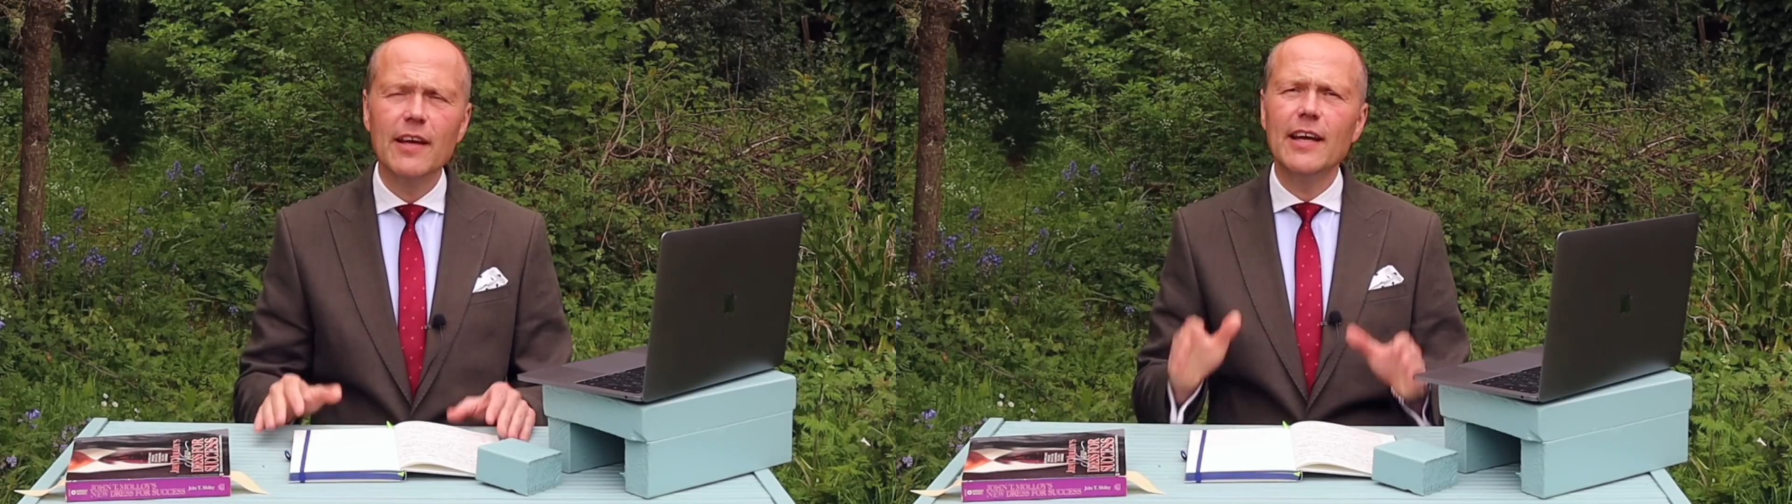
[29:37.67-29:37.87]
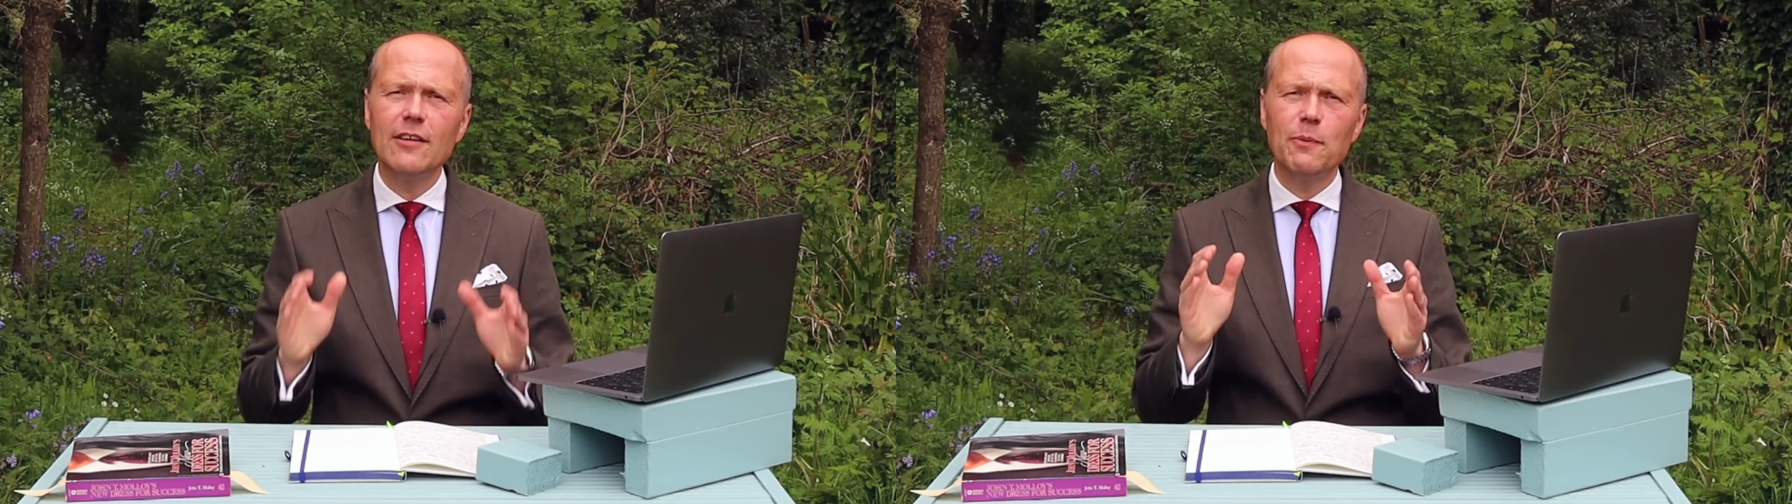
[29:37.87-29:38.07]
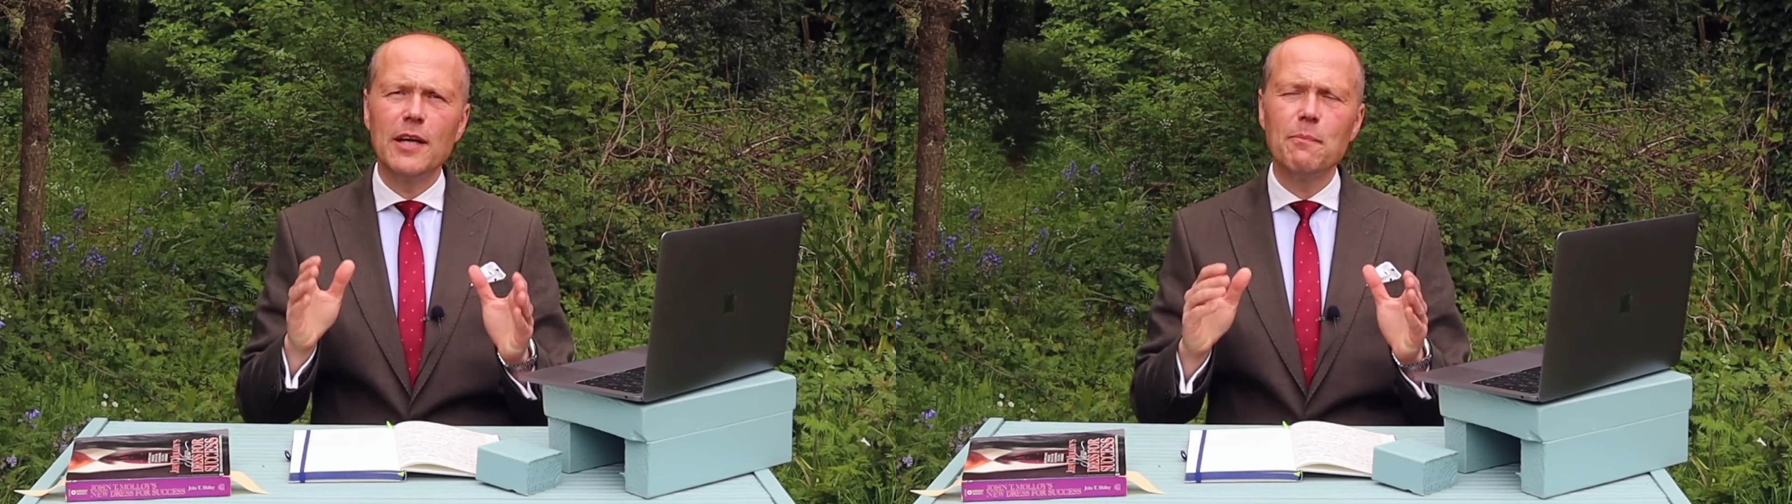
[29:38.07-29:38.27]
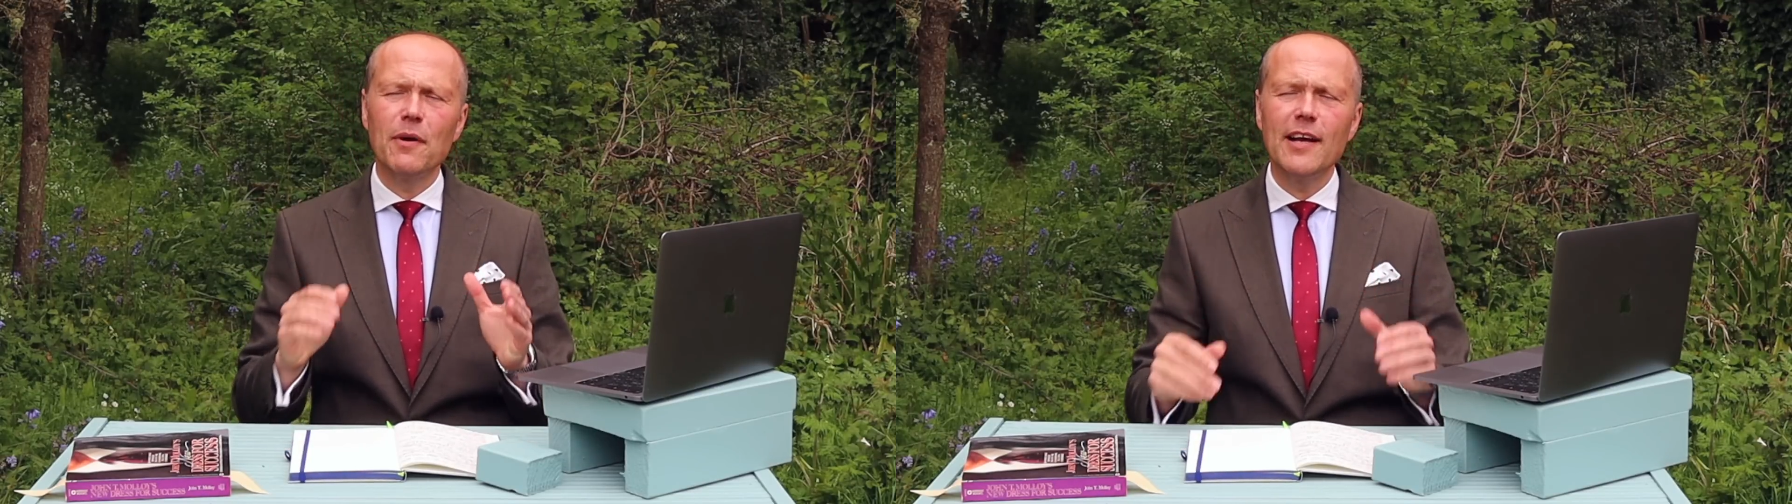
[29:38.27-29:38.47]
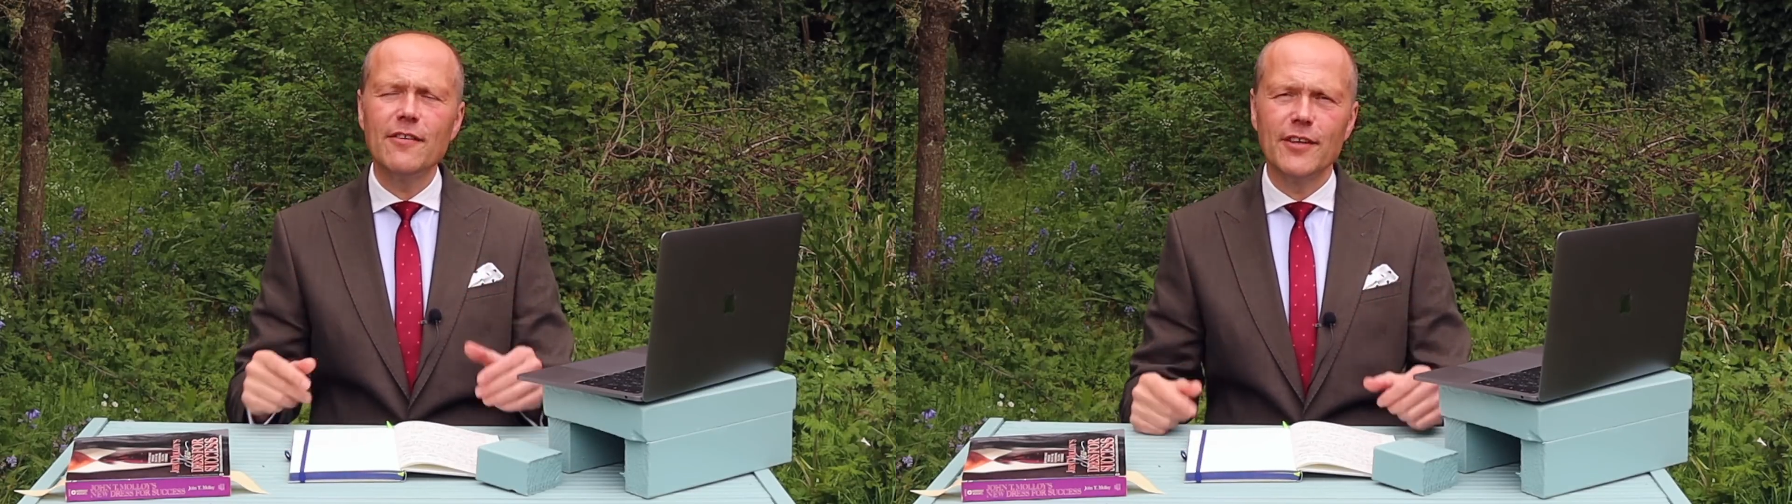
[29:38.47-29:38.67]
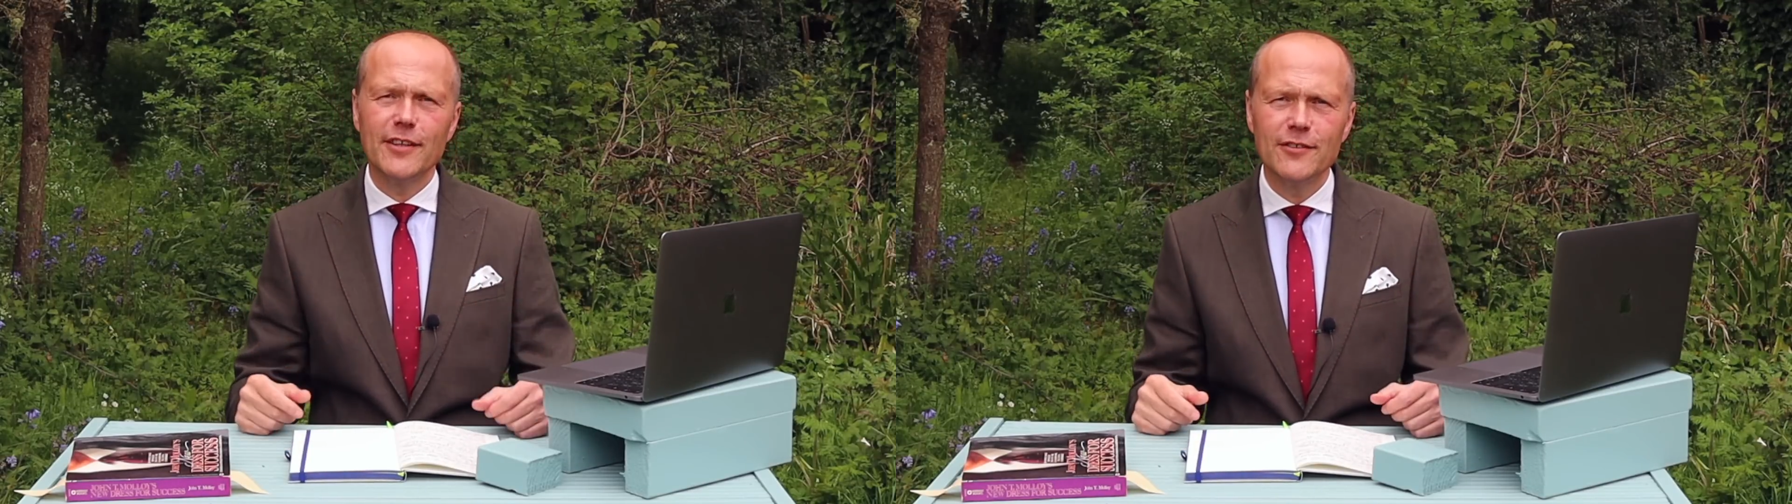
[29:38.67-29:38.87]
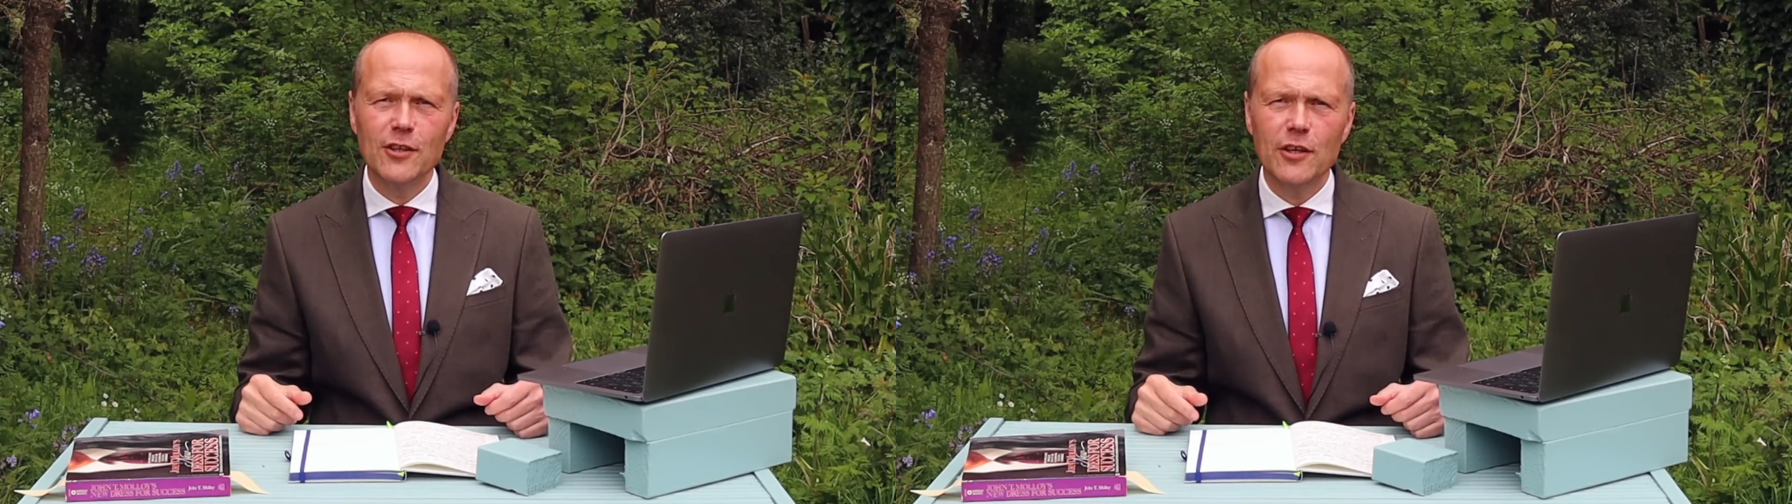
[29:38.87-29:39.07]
It's been a pleasure to